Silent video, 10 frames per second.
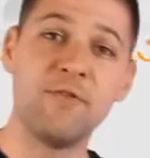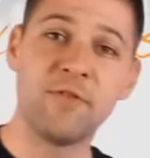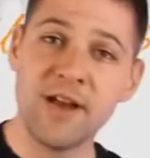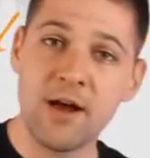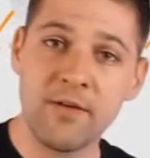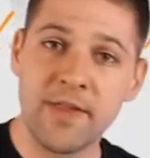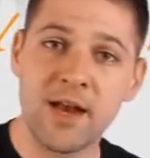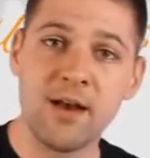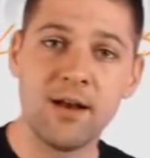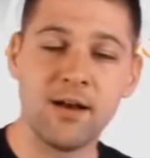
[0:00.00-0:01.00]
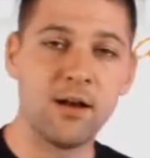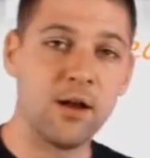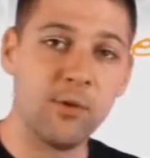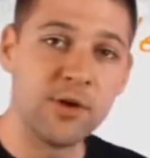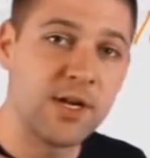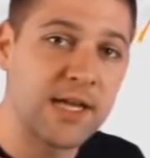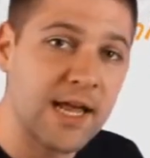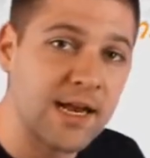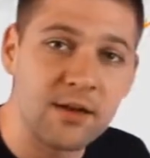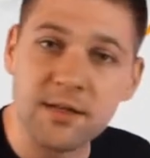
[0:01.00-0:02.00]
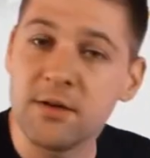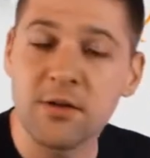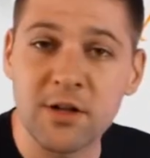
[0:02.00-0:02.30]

Every now and then, I want you to get in a little